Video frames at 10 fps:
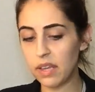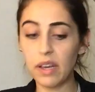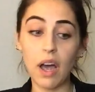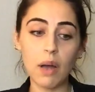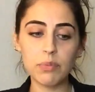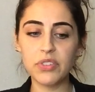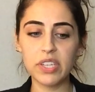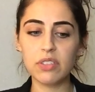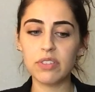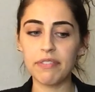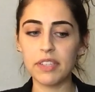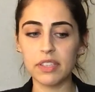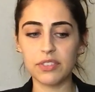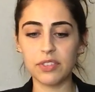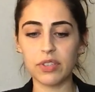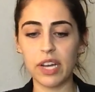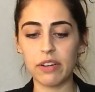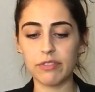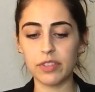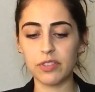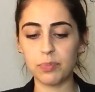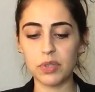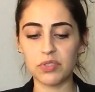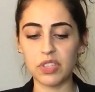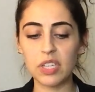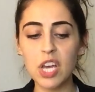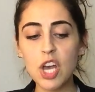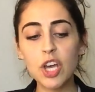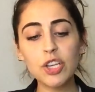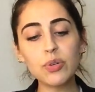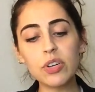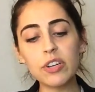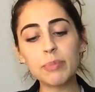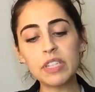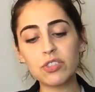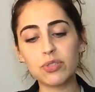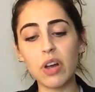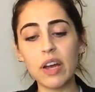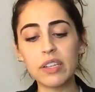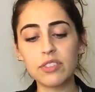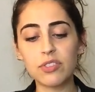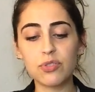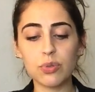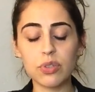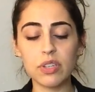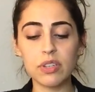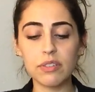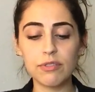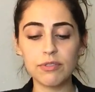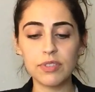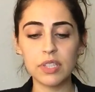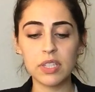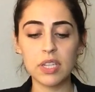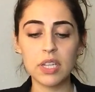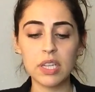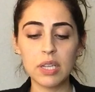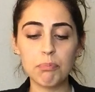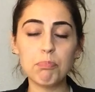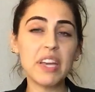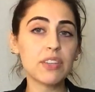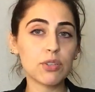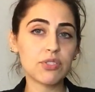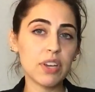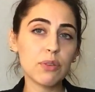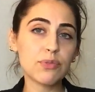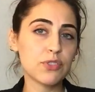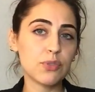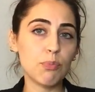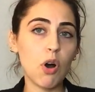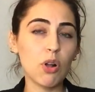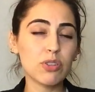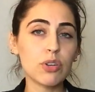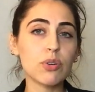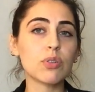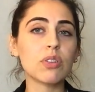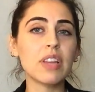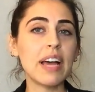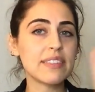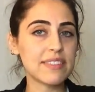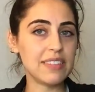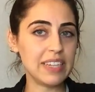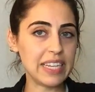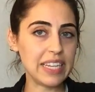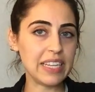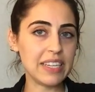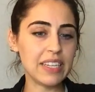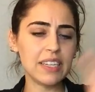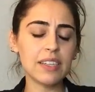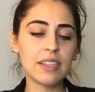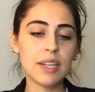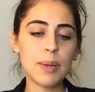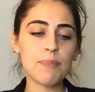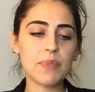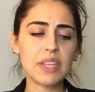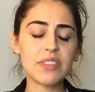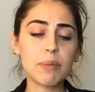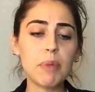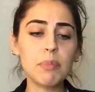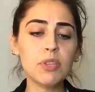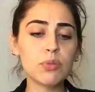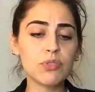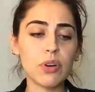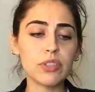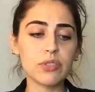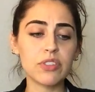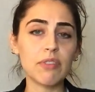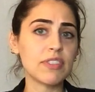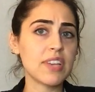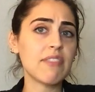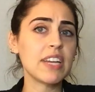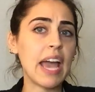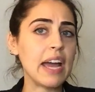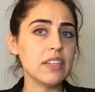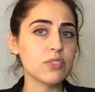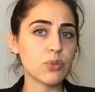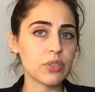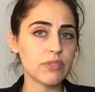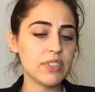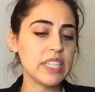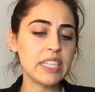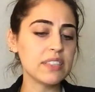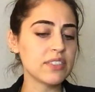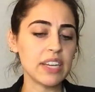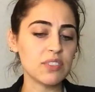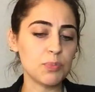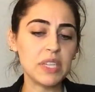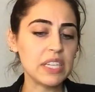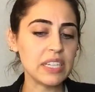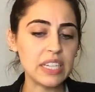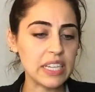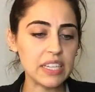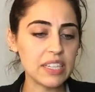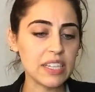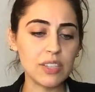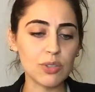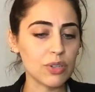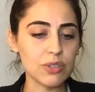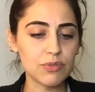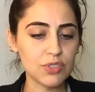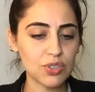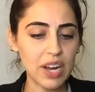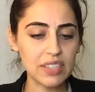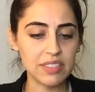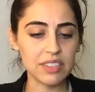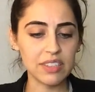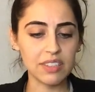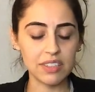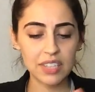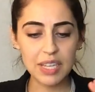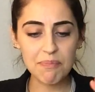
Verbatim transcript: yeah, I'm seeing you definitely still care for this person. You could have been trying to sort of make yourself smaller or less needy. It's like maybe you saw yourself as having any sort of needs, as being needy, and could have tried to,